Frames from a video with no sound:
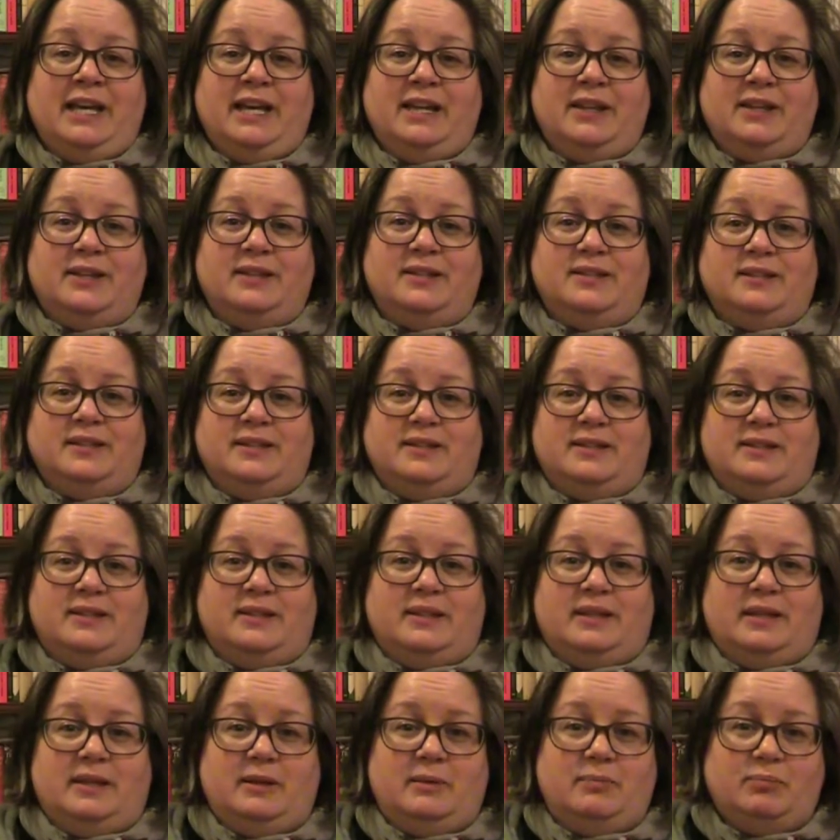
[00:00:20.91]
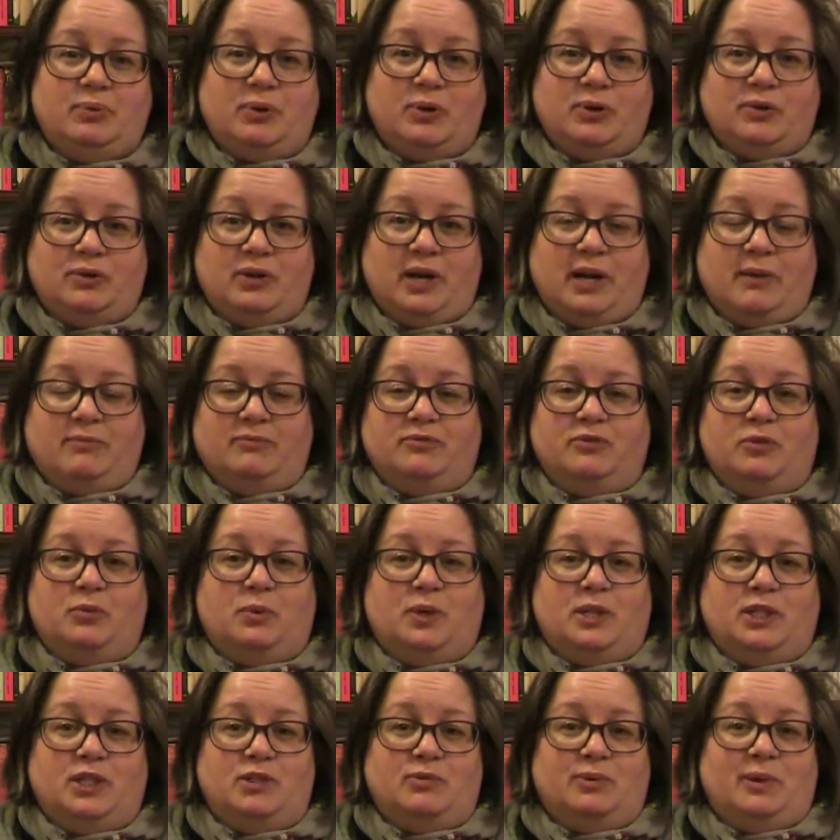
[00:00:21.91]
This is the programme for
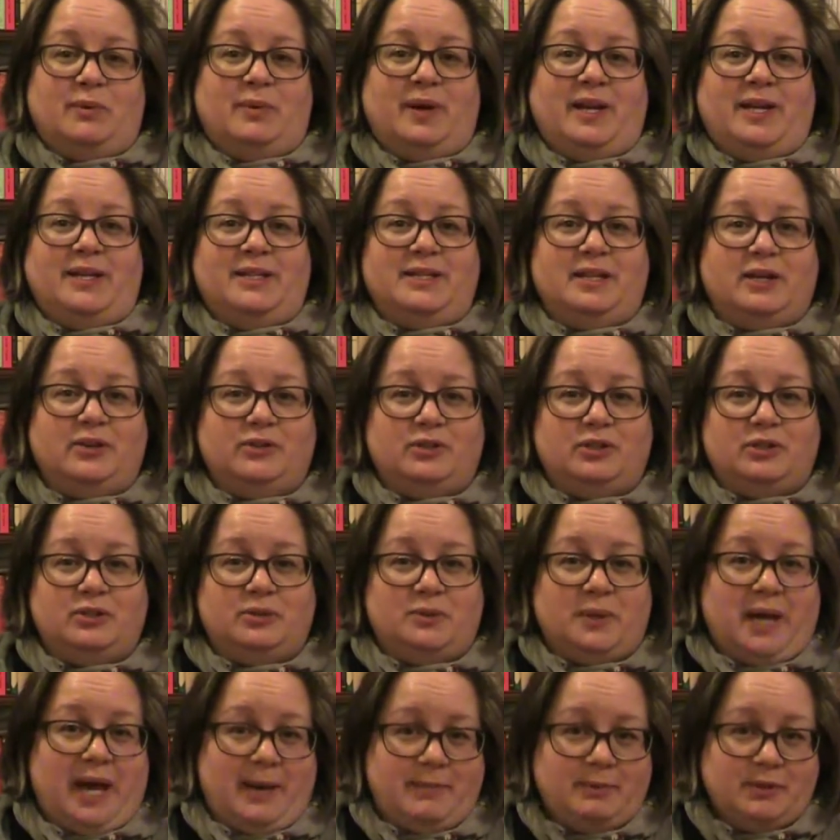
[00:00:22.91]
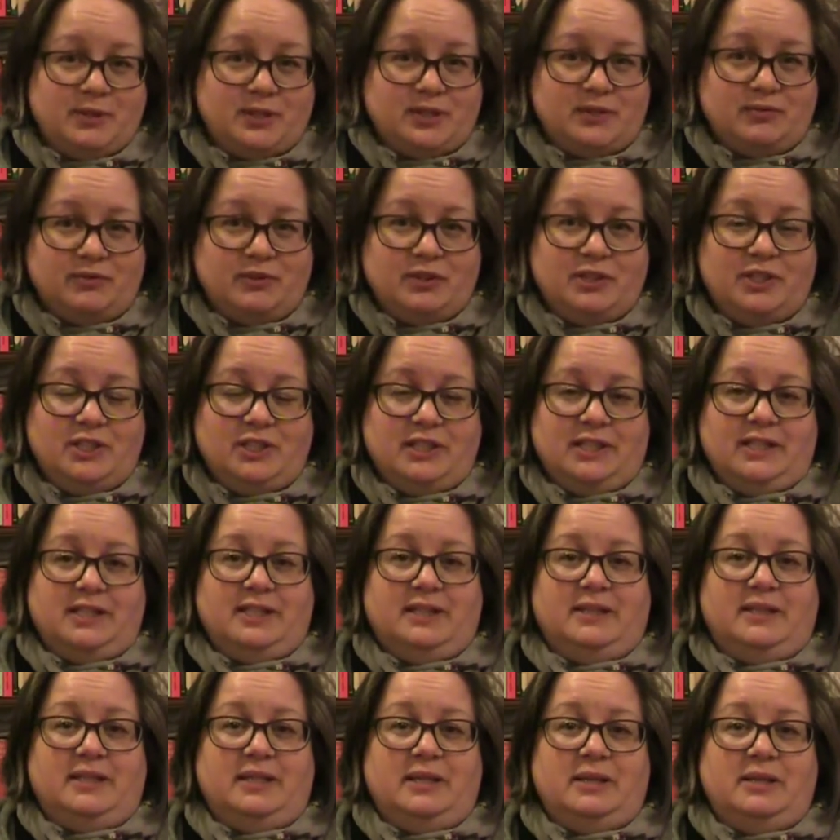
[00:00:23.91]
which we went down to Abbotsford
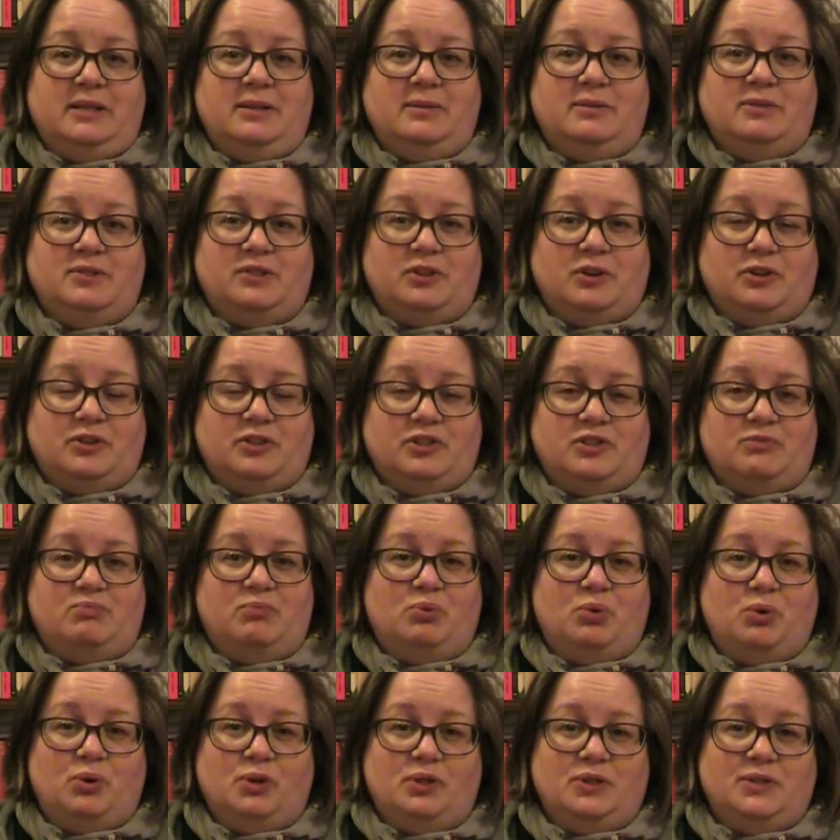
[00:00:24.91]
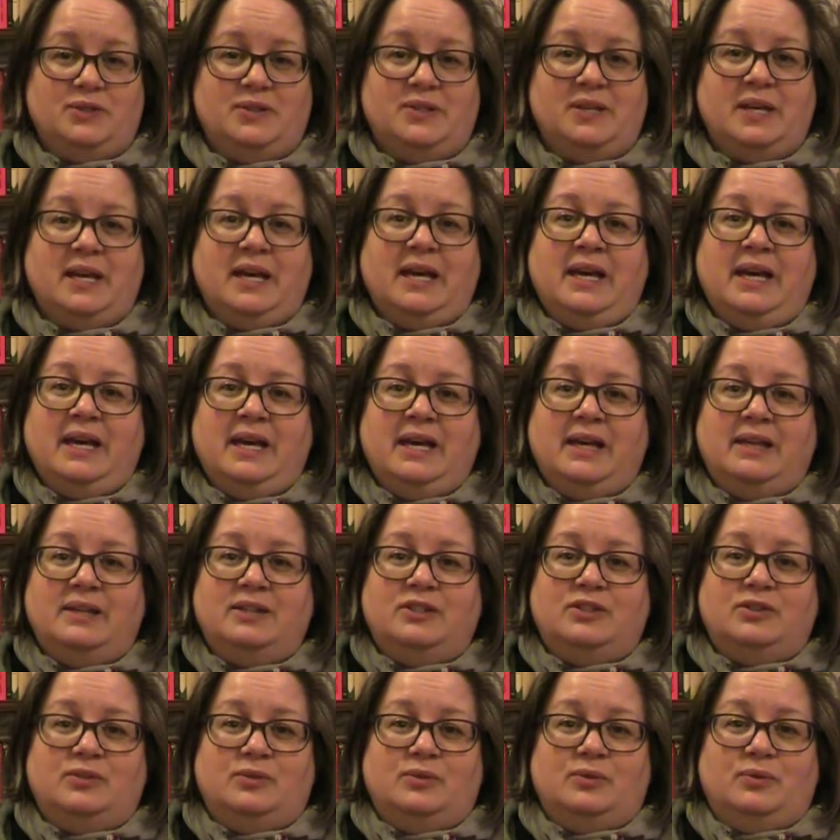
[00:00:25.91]
in the Scottish borders
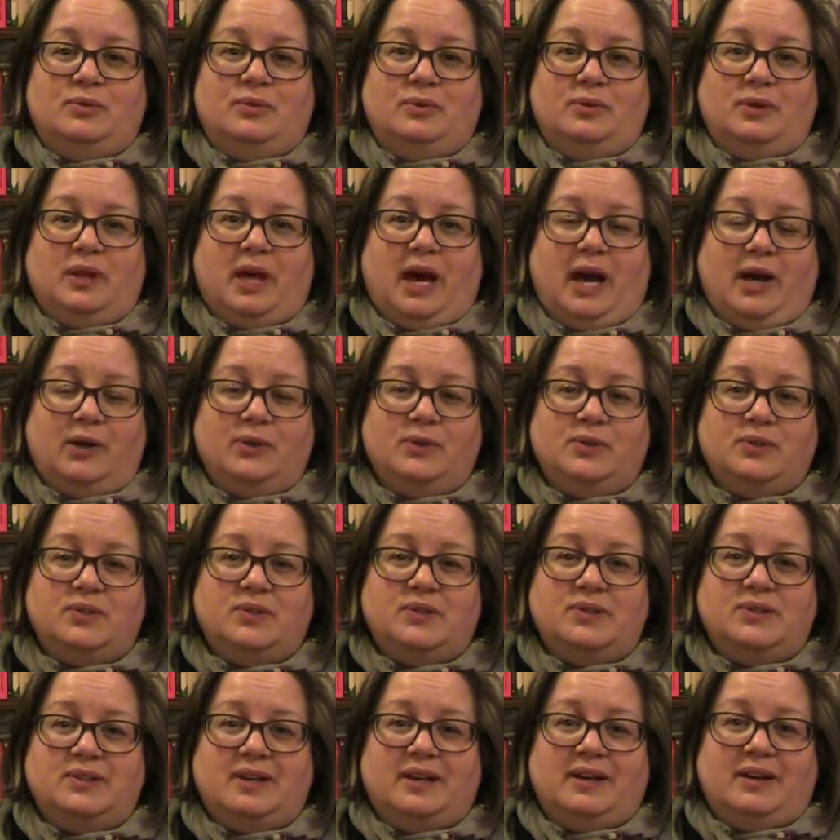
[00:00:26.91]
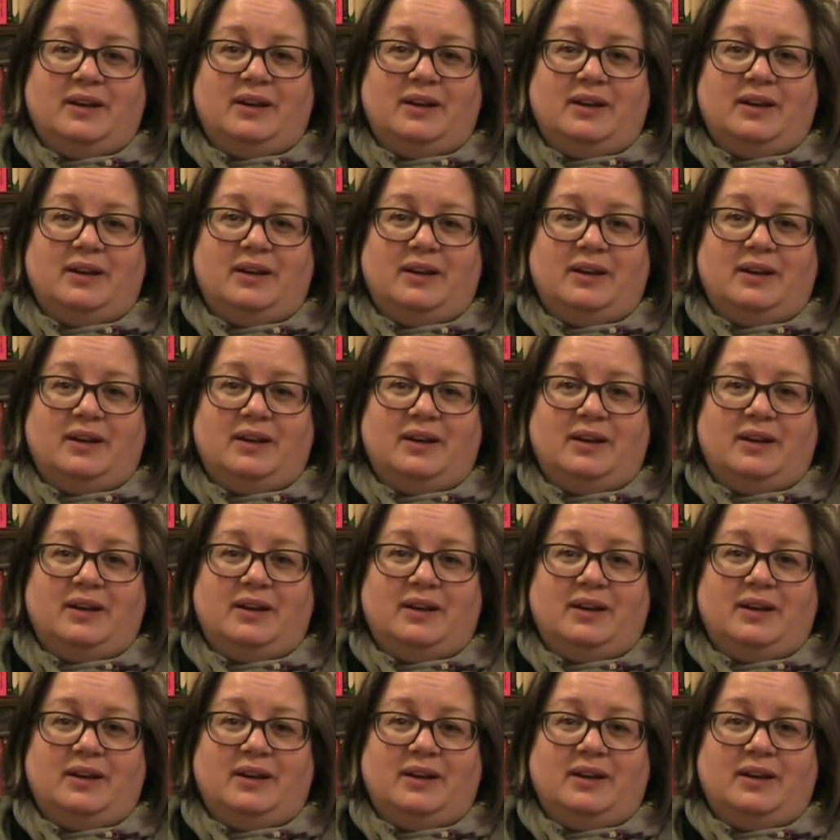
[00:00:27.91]
to the house